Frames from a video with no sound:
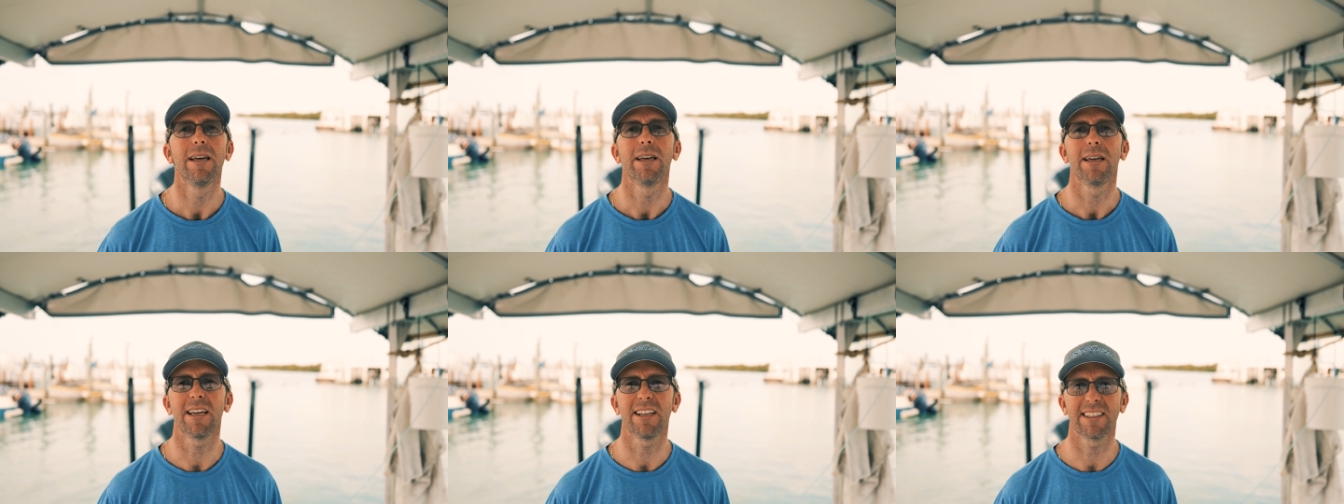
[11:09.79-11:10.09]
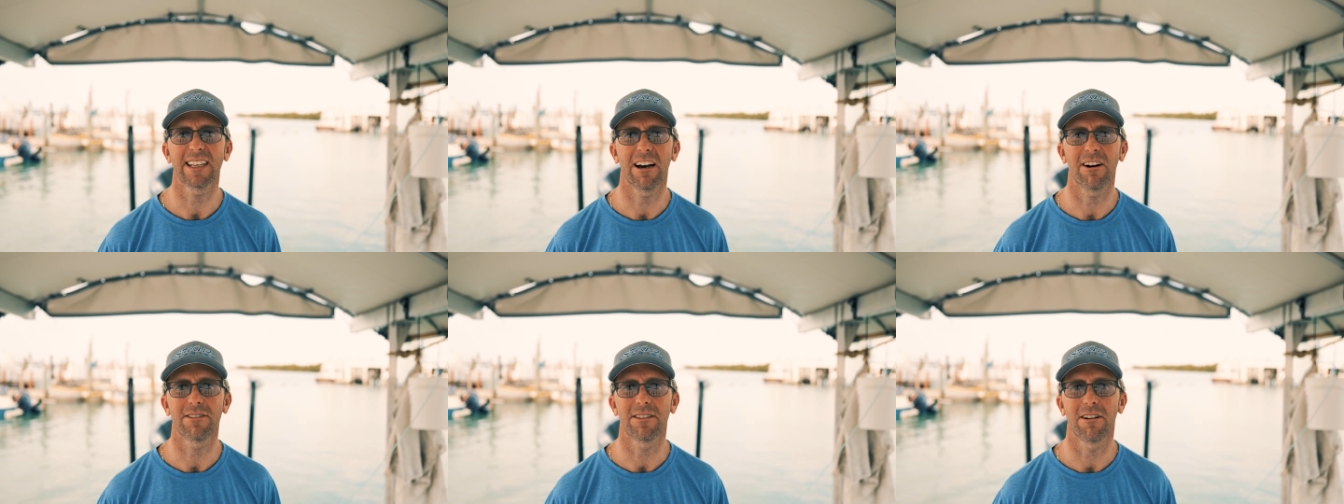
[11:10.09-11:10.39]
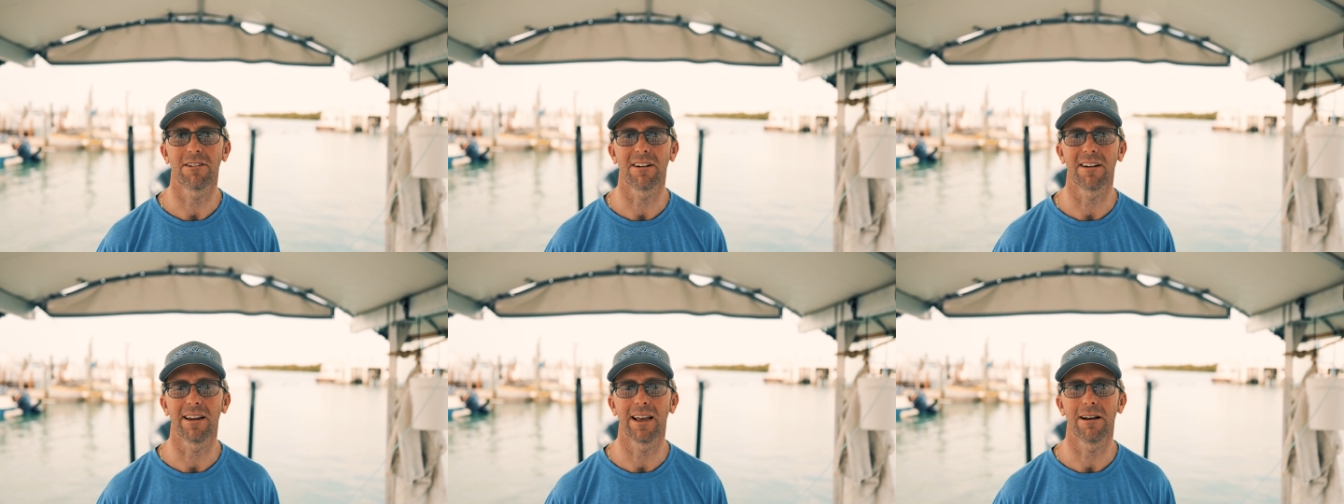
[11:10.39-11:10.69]
He's out
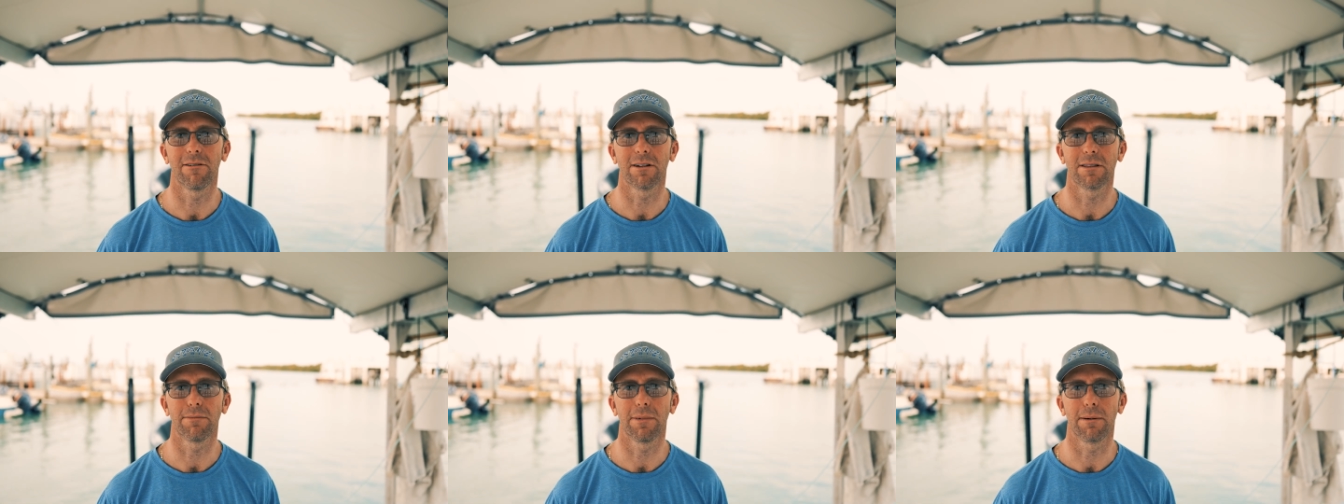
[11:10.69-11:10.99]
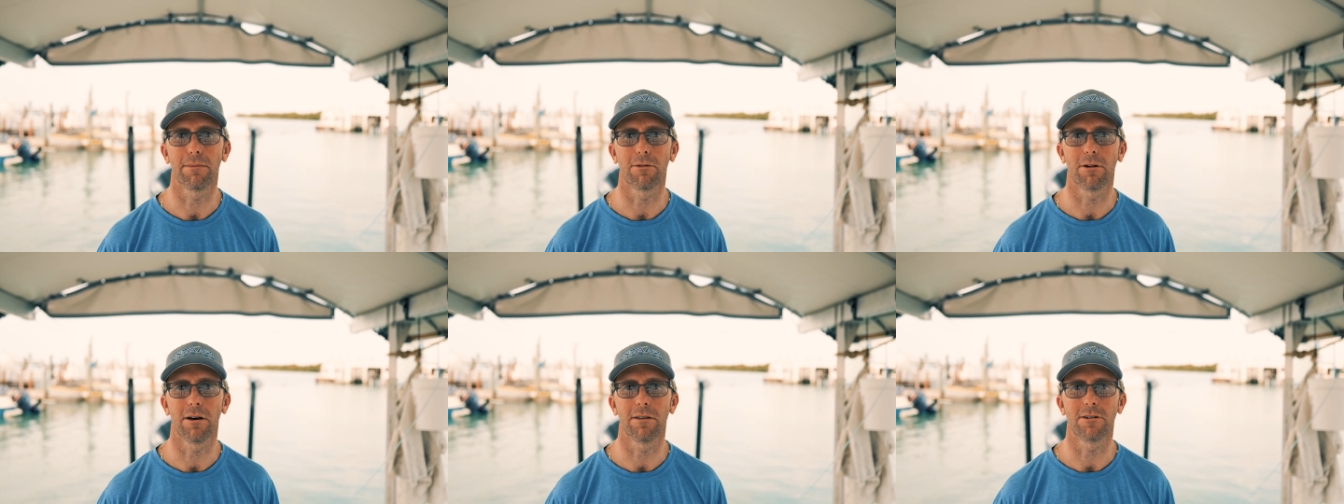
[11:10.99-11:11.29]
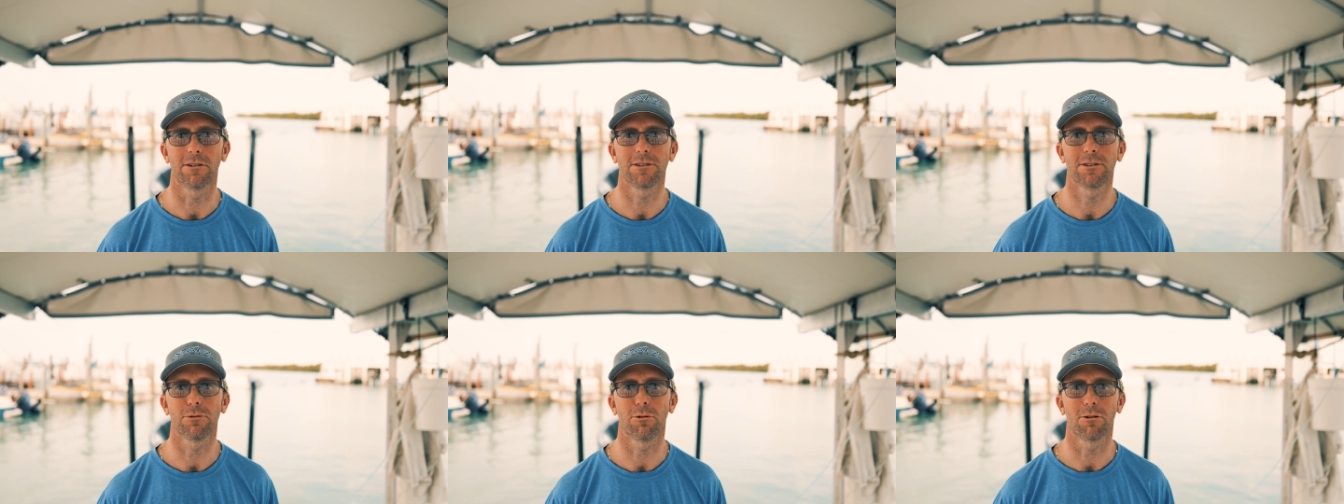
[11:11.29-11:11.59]
there today with my
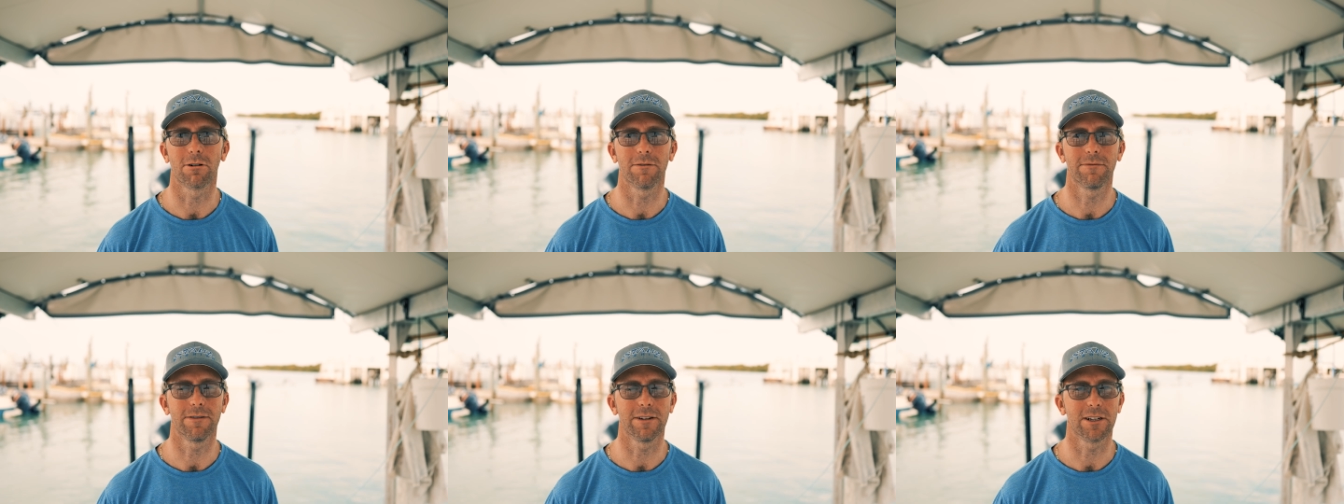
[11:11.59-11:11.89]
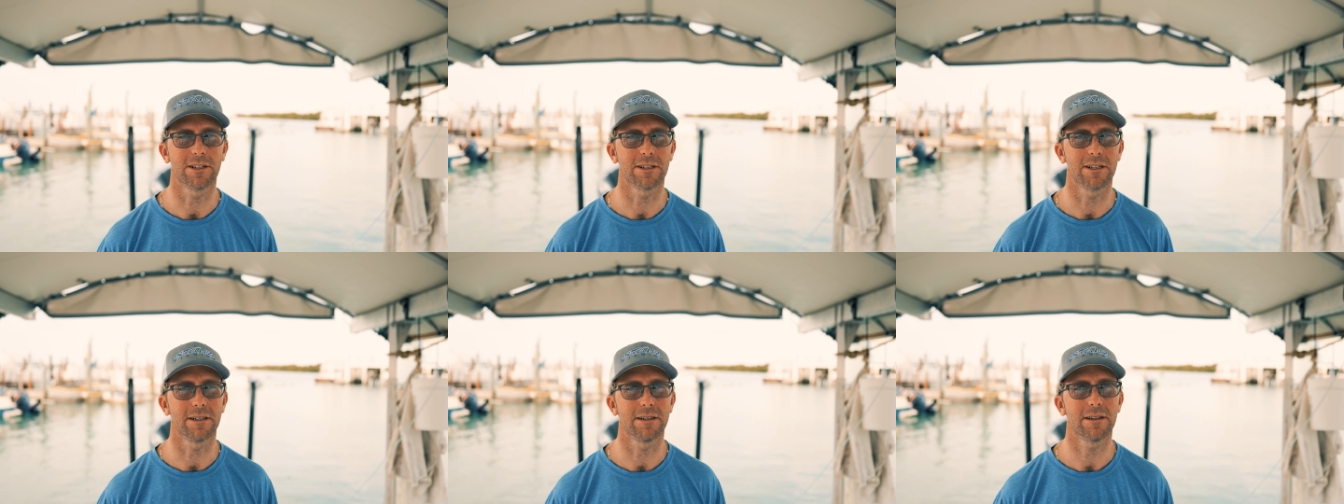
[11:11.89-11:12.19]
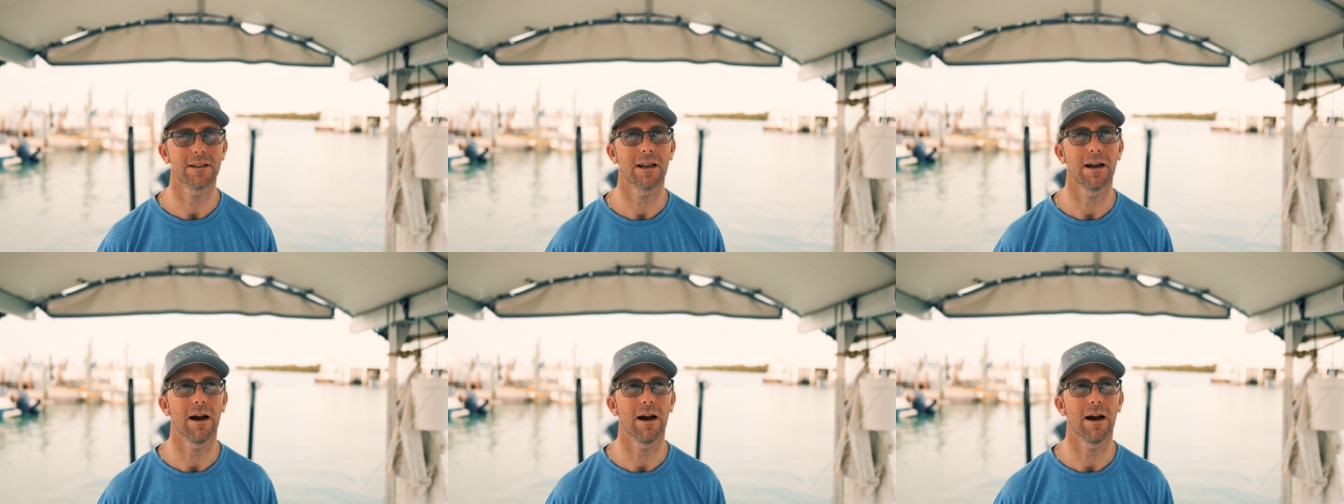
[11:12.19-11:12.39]
brother sword fishing.